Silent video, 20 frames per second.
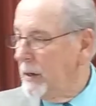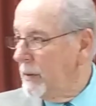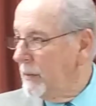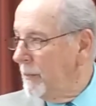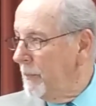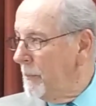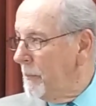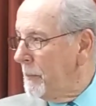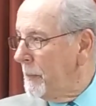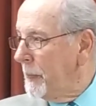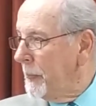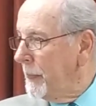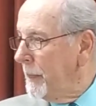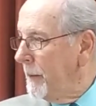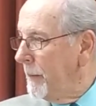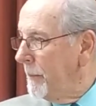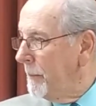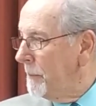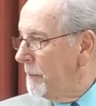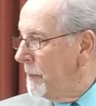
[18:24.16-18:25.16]

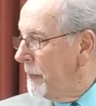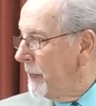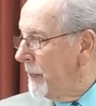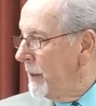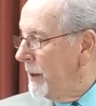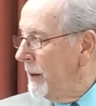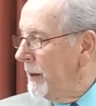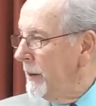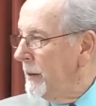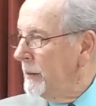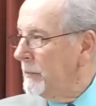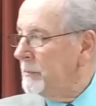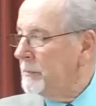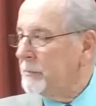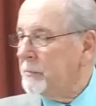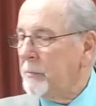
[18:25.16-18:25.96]
No one is speaking in this clip.